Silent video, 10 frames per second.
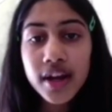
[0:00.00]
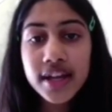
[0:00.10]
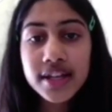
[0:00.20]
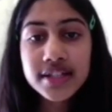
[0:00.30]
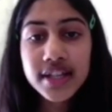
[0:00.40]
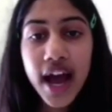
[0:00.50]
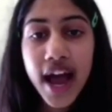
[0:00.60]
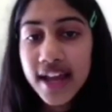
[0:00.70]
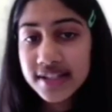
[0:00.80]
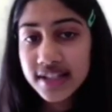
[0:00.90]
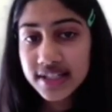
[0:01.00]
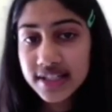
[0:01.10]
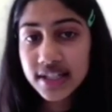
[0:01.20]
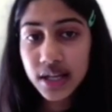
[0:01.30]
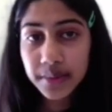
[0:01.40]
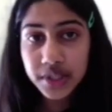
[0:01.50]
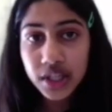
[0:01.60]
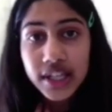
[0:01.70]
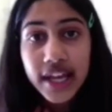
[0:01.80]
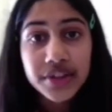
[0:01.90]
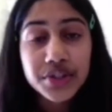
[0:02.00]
is i is less than nums dot length.